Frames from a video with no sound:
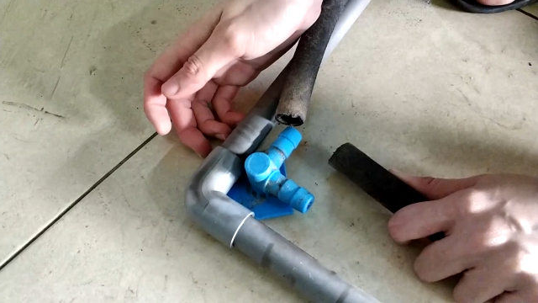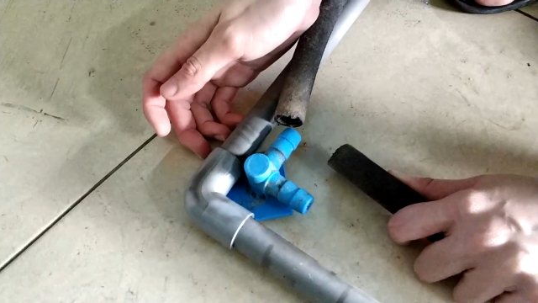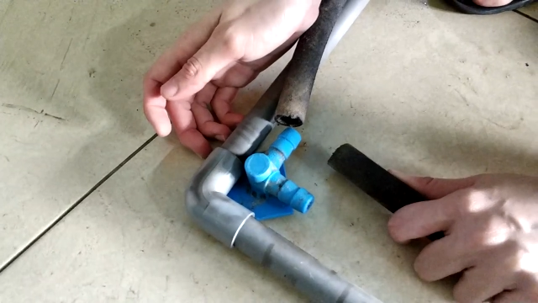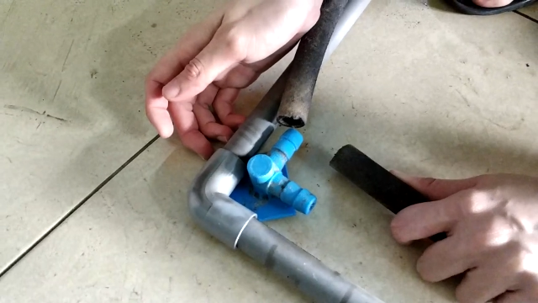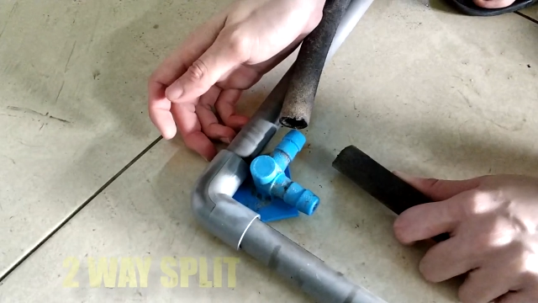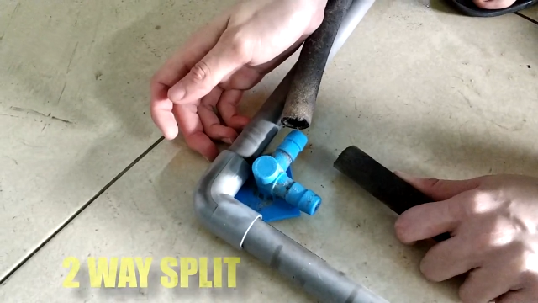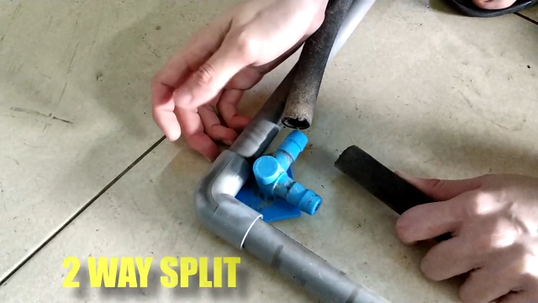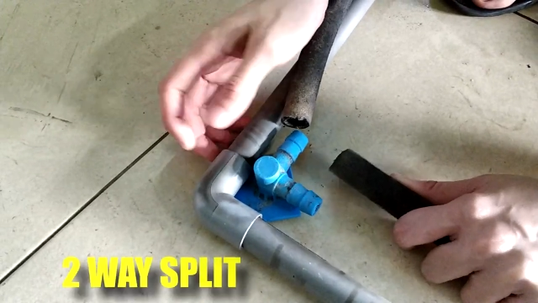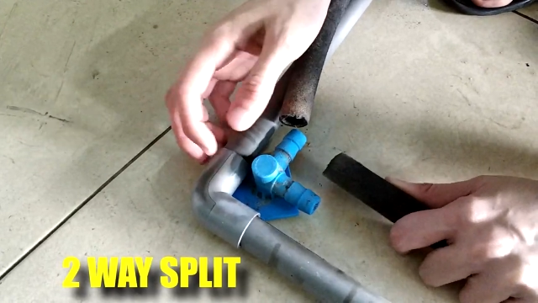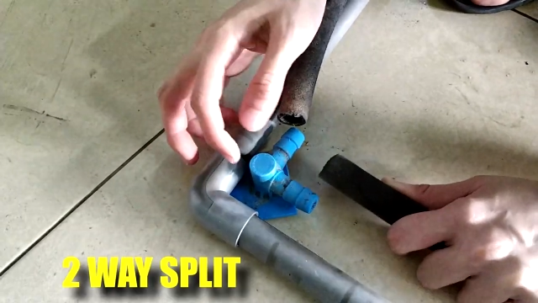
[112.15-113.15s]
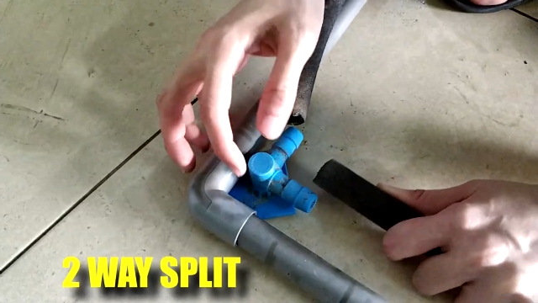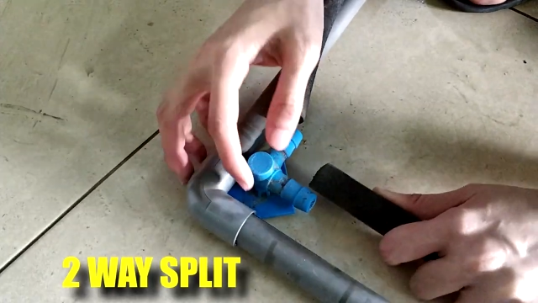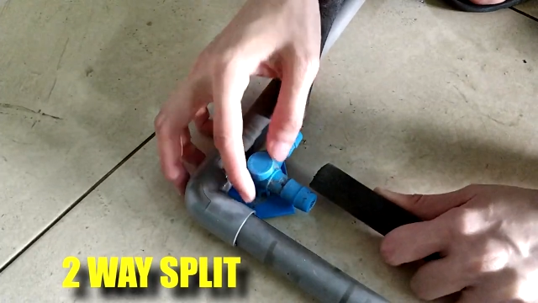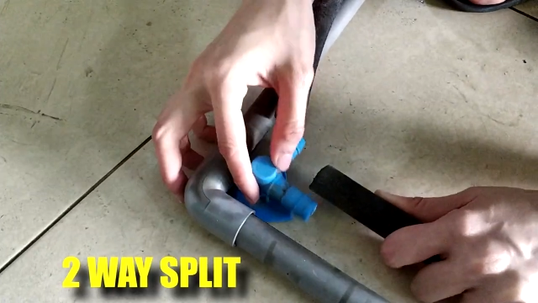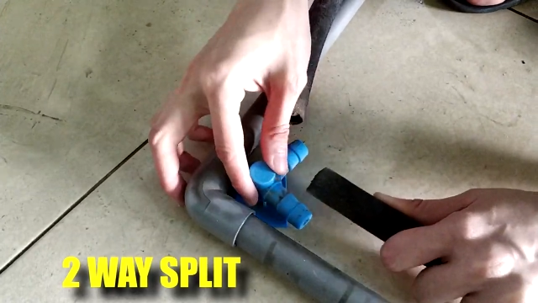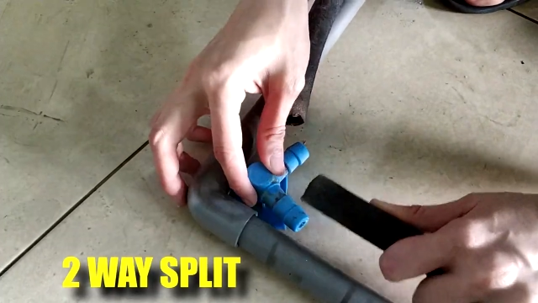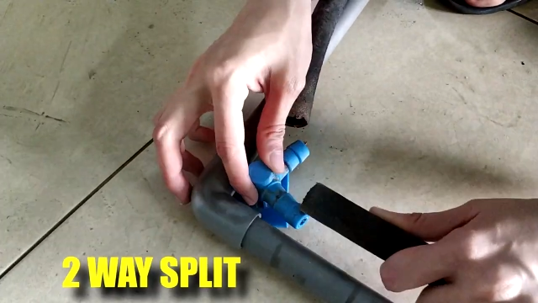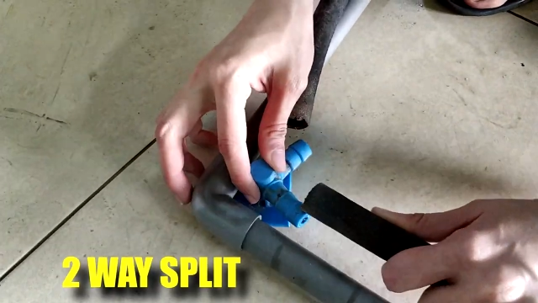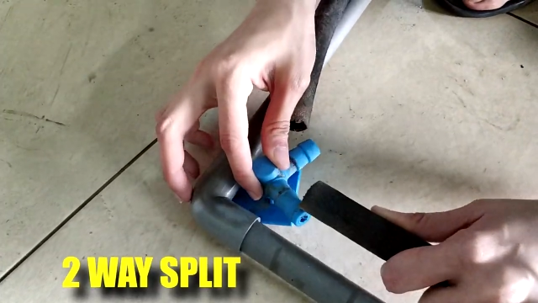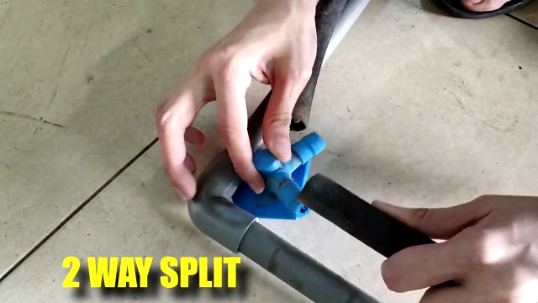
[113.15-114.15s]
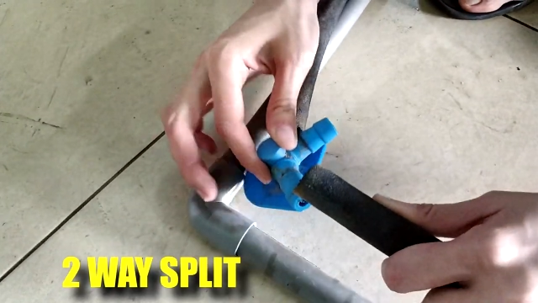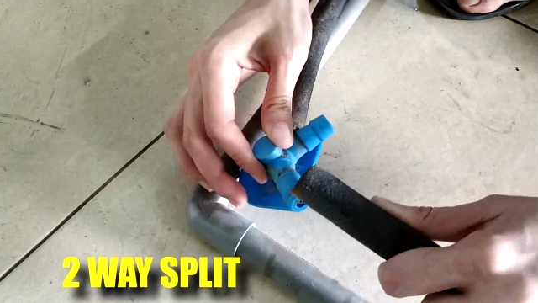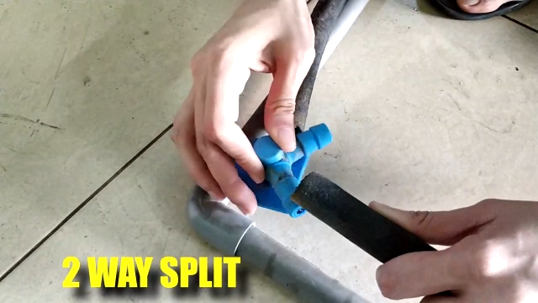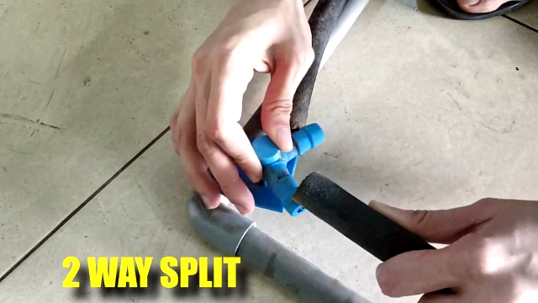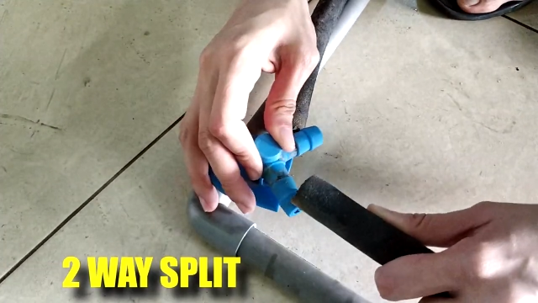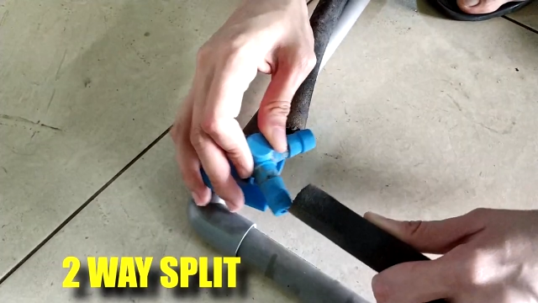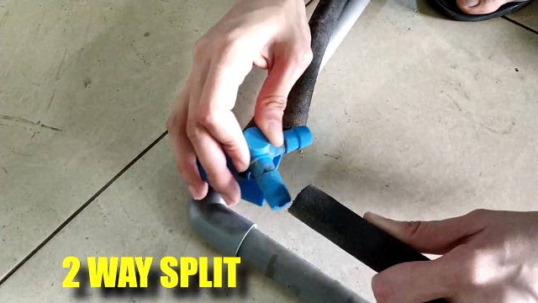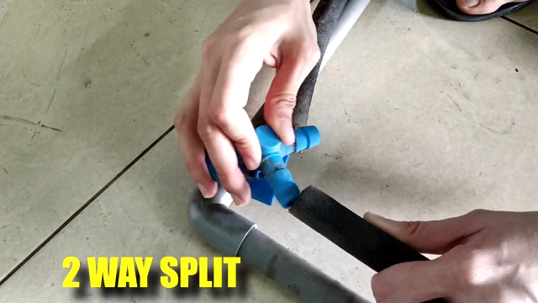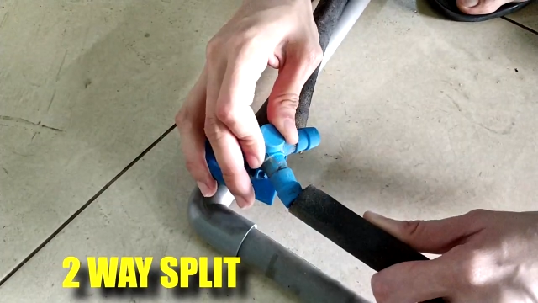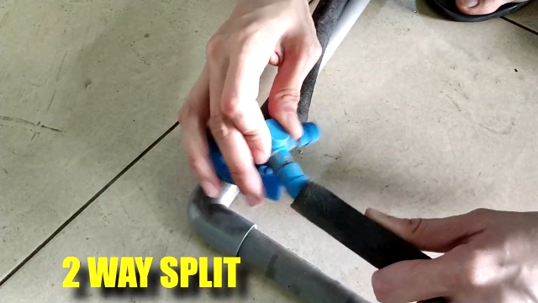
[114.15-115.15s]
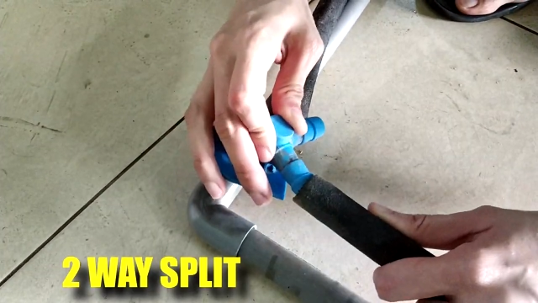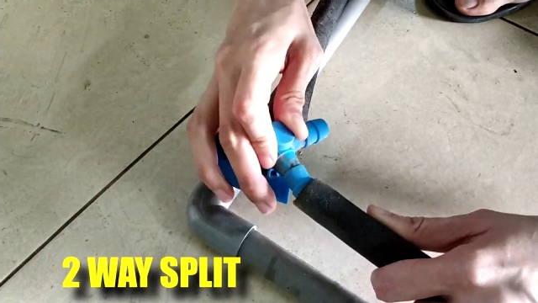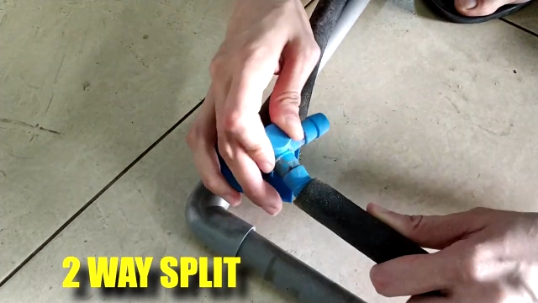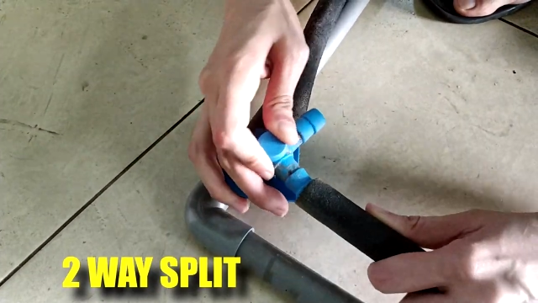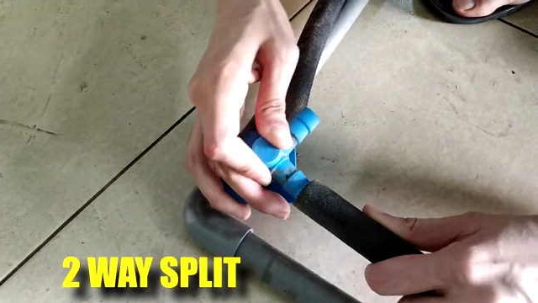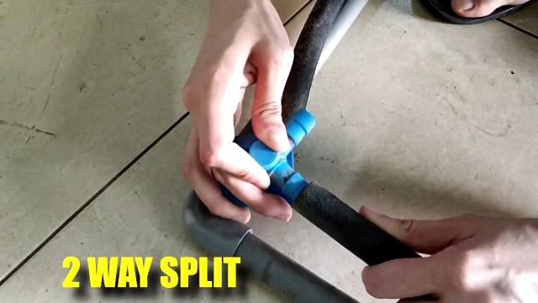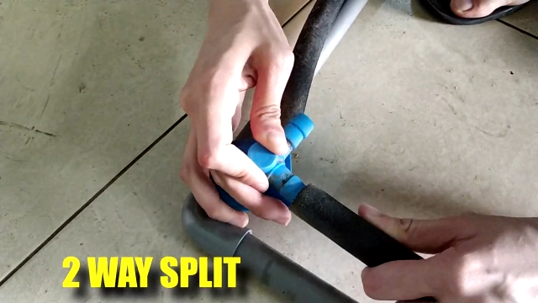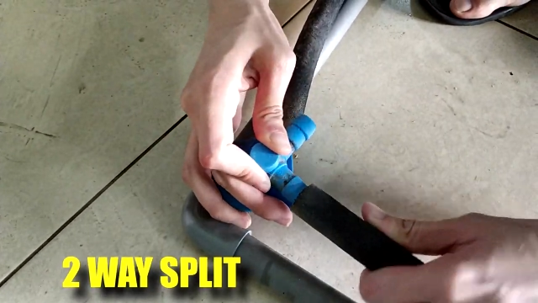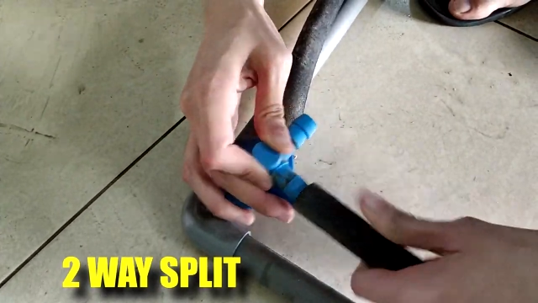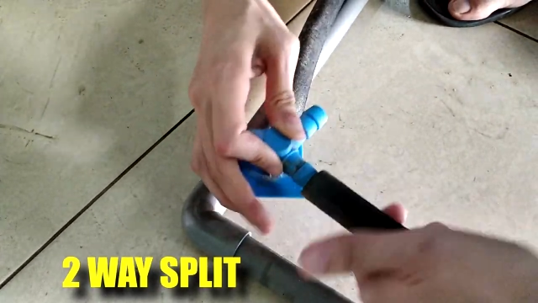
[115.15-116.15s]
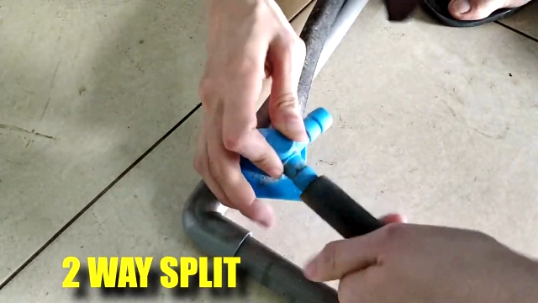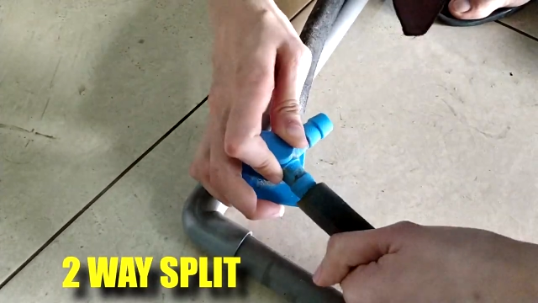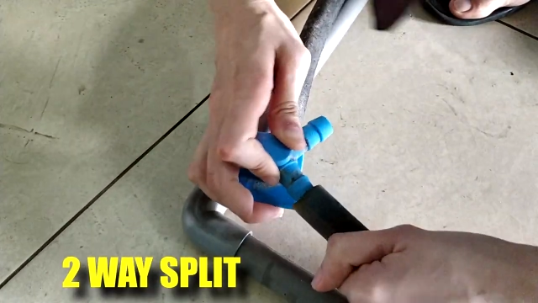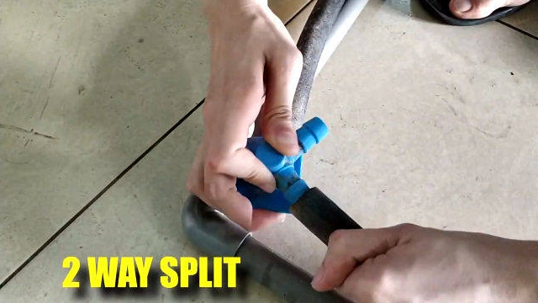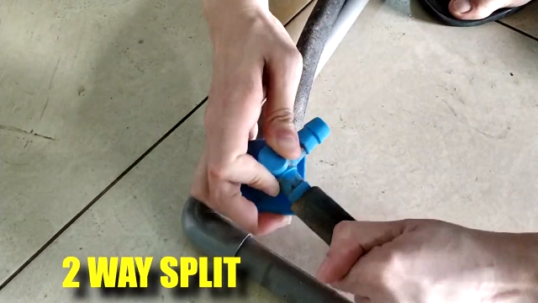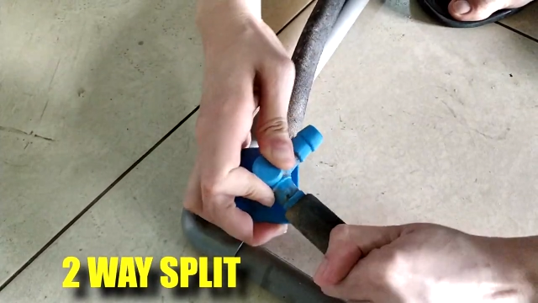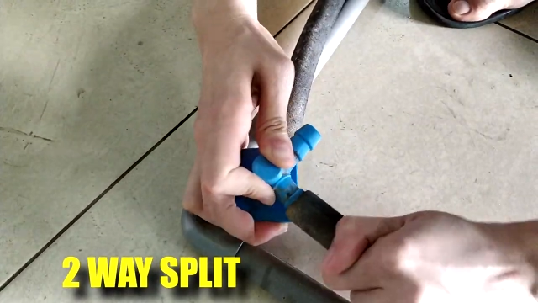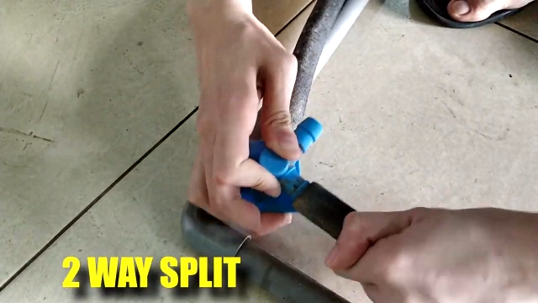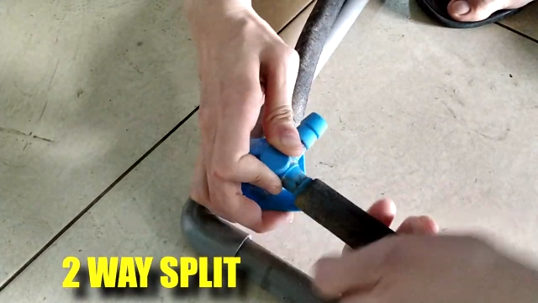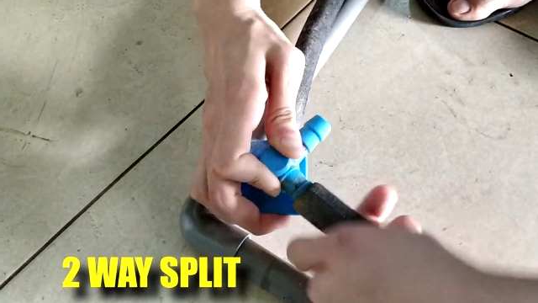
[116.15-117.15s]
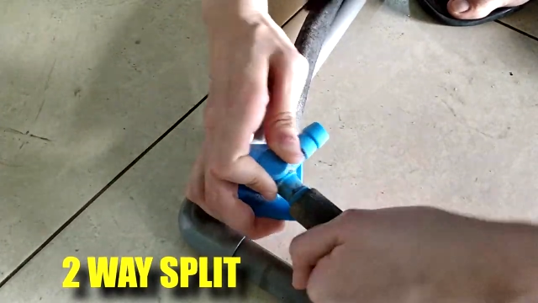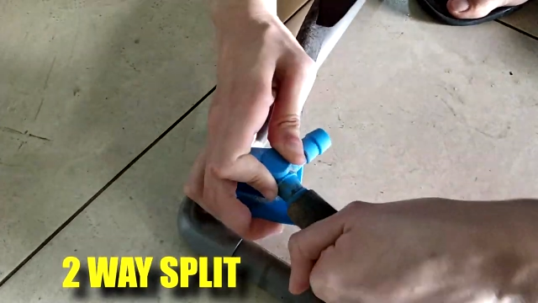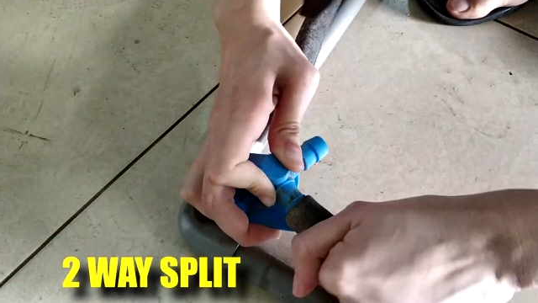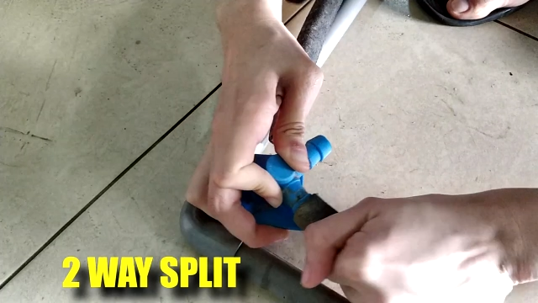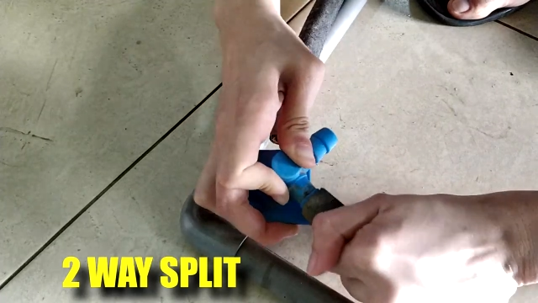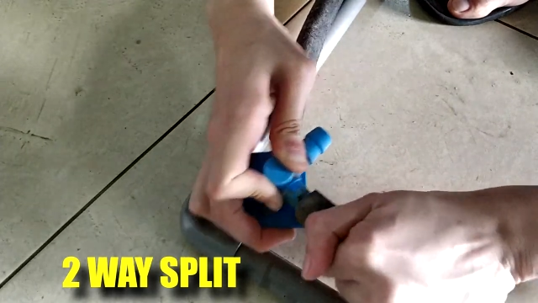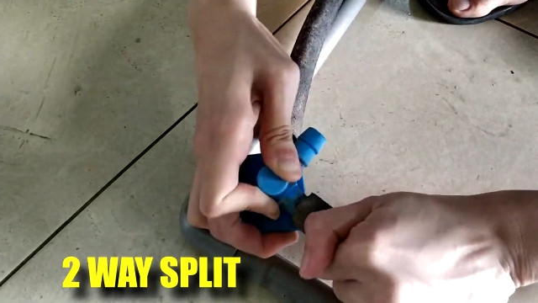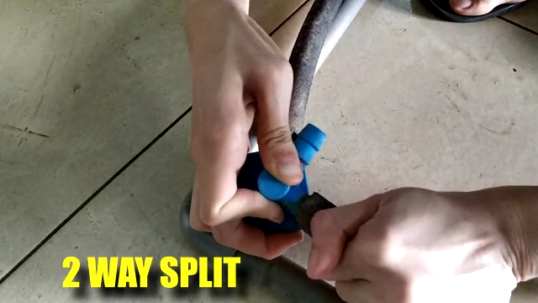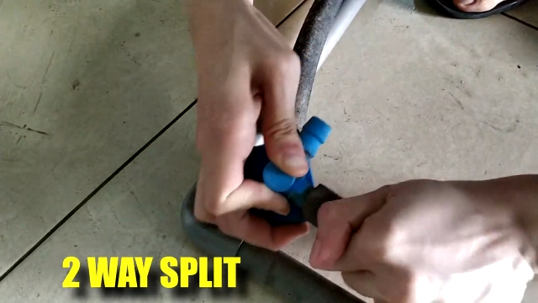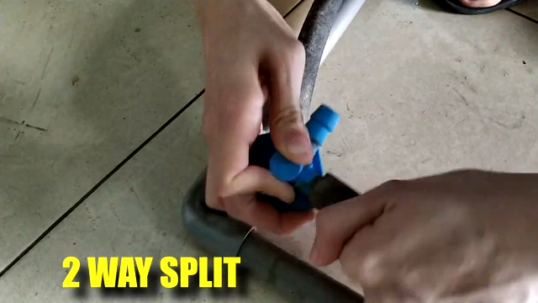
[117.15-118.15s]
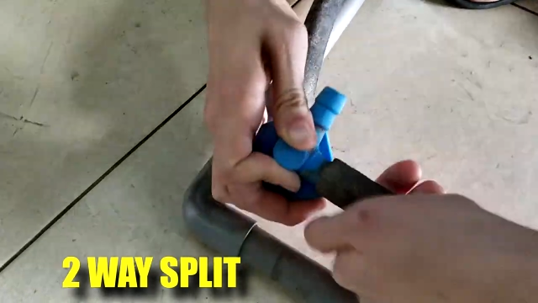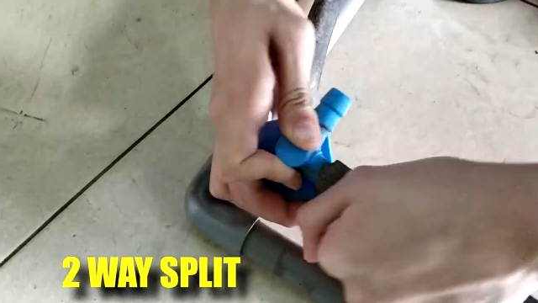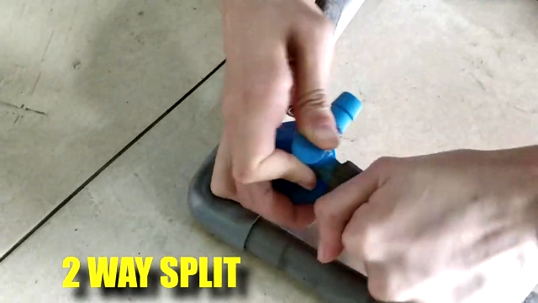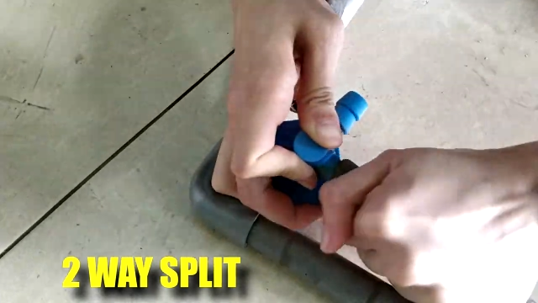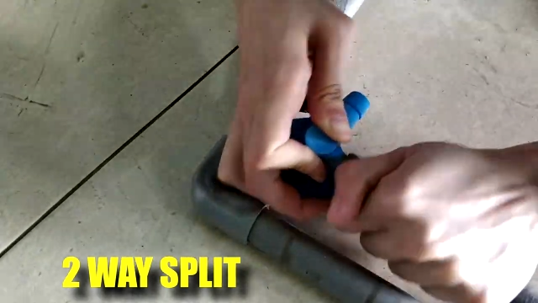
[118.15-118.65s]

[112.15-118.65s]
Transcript: No face is visible, so there are no lips to read.